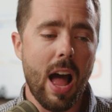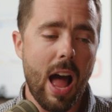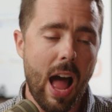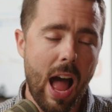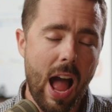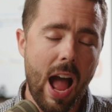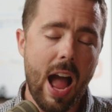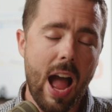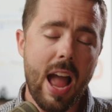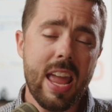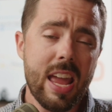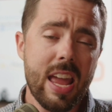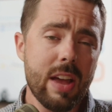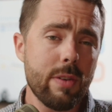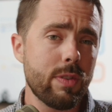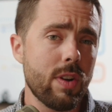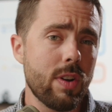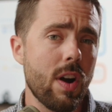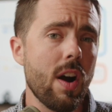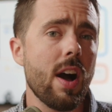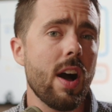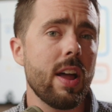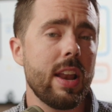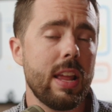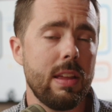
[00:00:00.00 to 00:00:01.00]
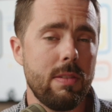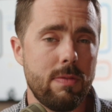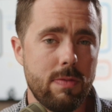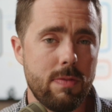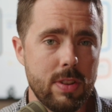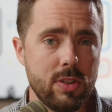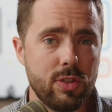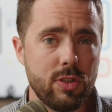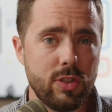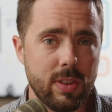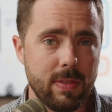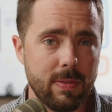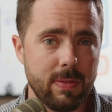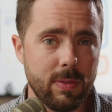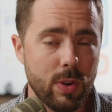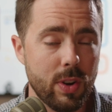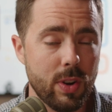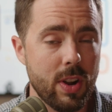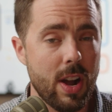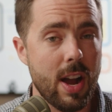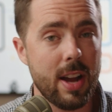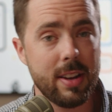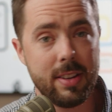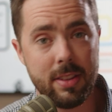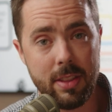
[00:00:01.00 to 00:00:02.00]
I have caught a vision, or
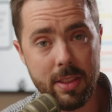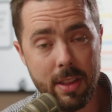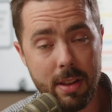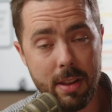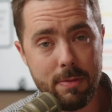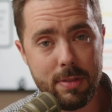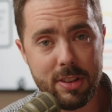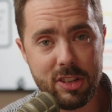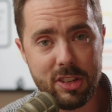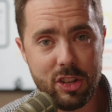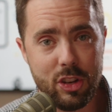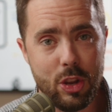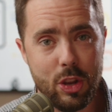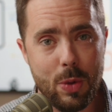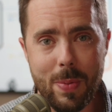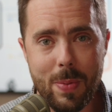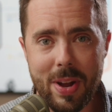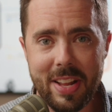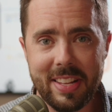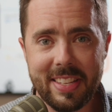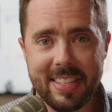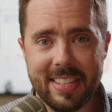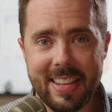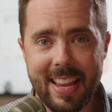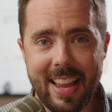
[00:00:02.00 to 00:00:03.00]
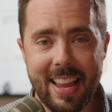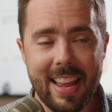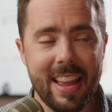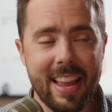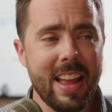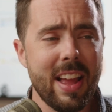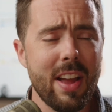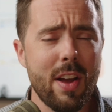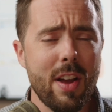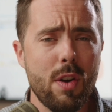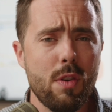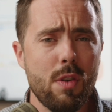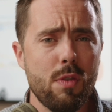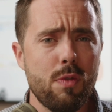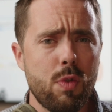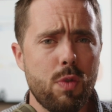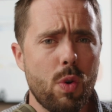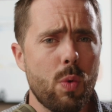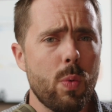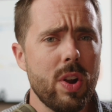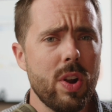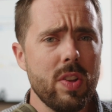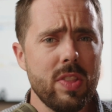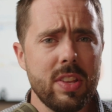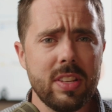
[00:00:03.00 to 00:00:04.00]
caught the vision, you might say, for
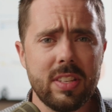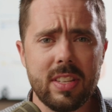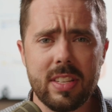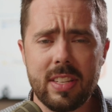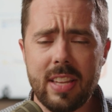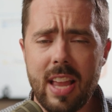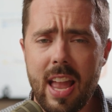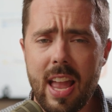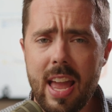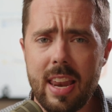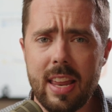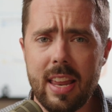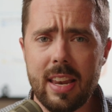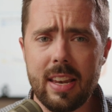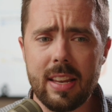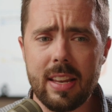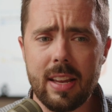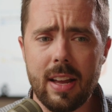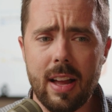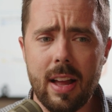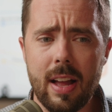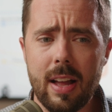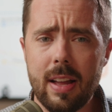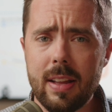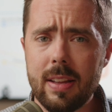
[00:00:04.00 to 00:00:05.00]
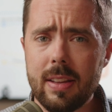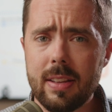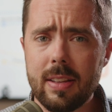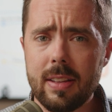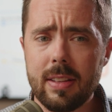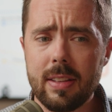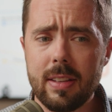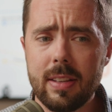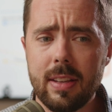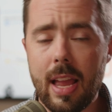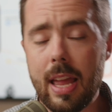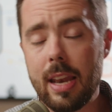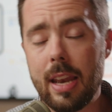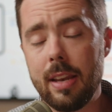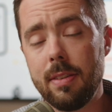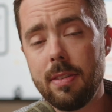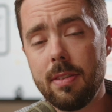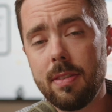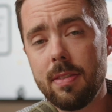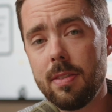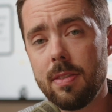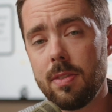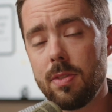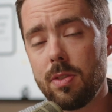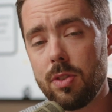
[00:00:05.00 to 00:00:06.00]
where this is headed. Uh, and
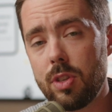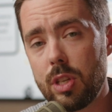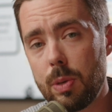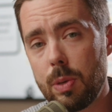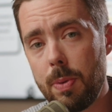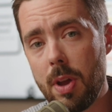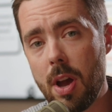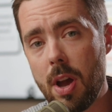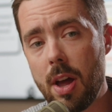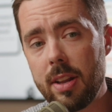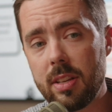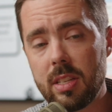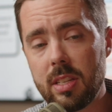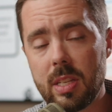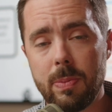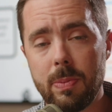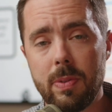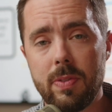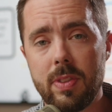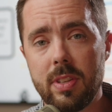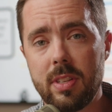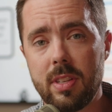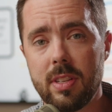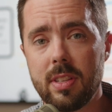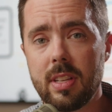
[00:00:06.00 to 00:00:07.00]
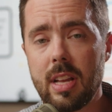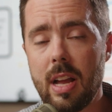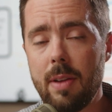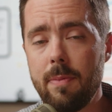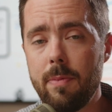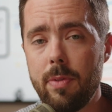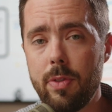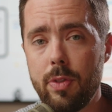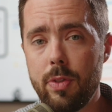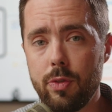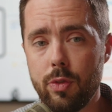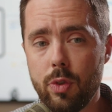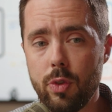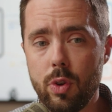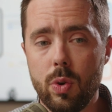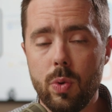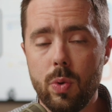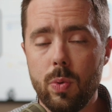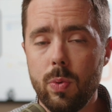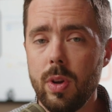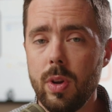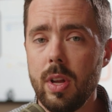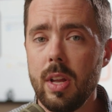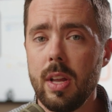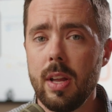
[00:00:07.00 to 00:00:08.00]
to be honest, some of this has come
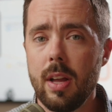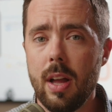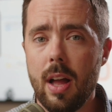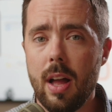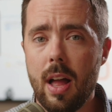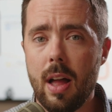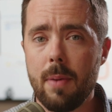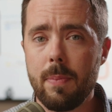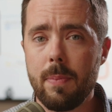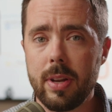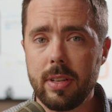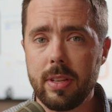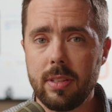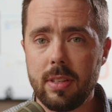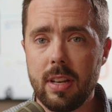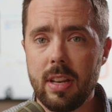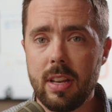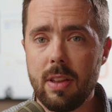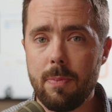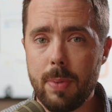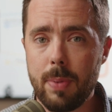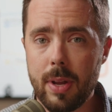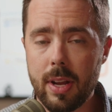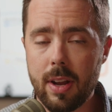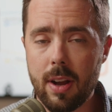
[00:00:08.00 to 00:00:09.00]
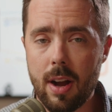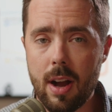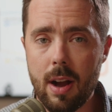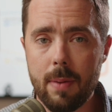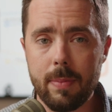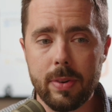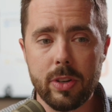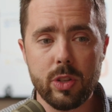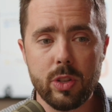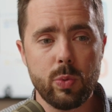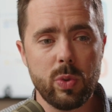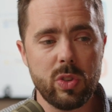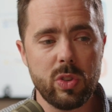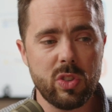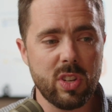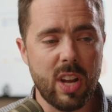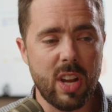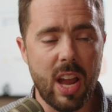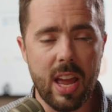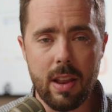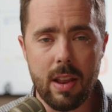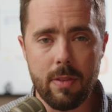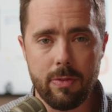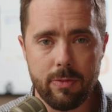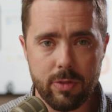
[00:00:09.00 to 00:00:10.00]
through uh, my study of big commerce, which
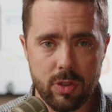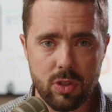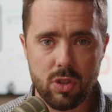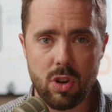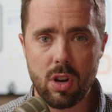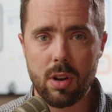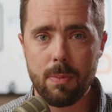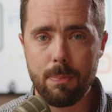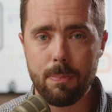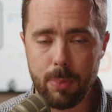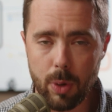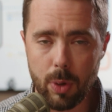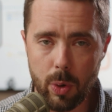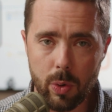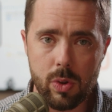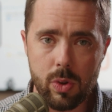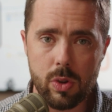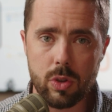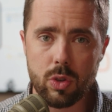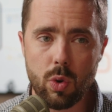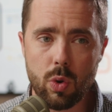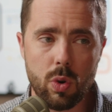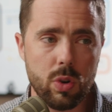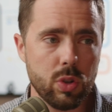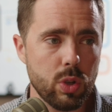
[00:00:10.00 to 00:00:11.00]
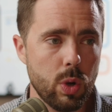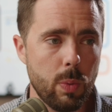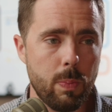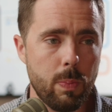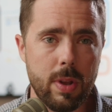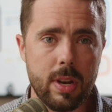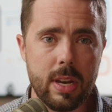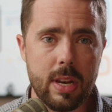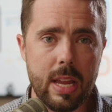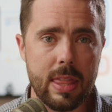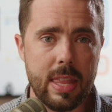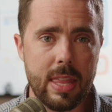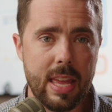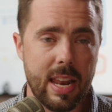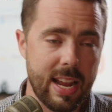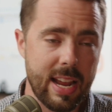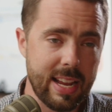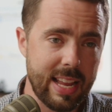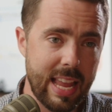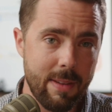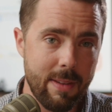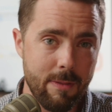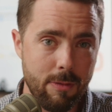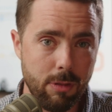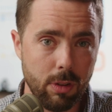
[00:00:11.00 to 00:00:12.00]
kind of started blowing those doors open. And then I
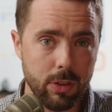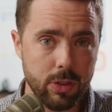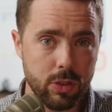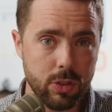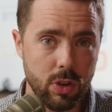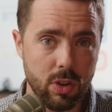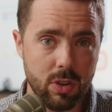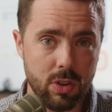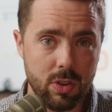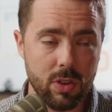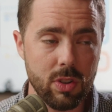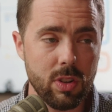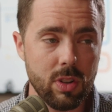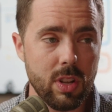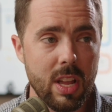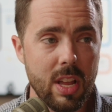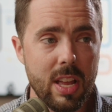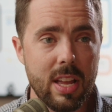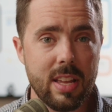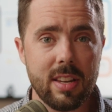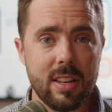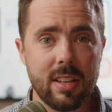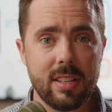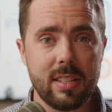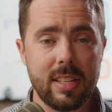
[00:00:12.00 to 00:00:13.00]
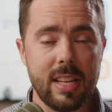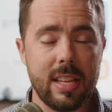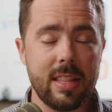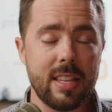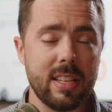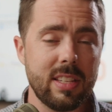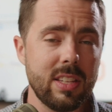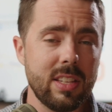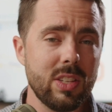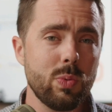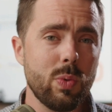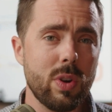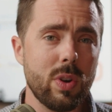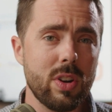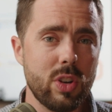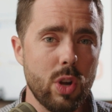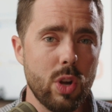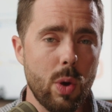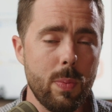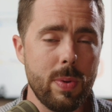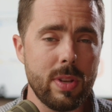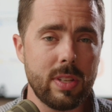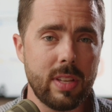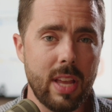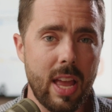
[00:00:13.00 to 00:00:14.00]
came full circle to see this is where
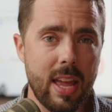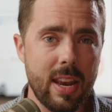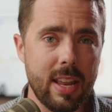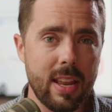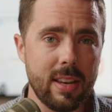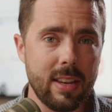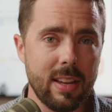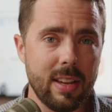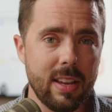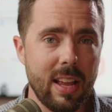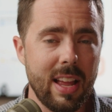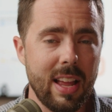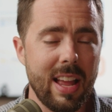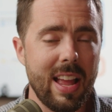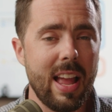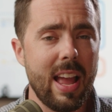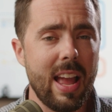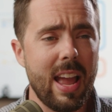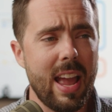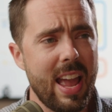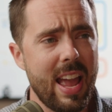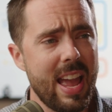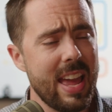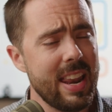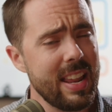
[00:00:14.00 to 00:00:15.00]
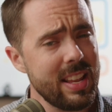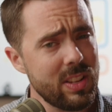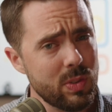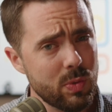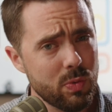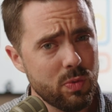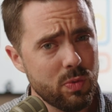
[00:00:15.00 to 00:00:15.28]
Adobe's headed and it's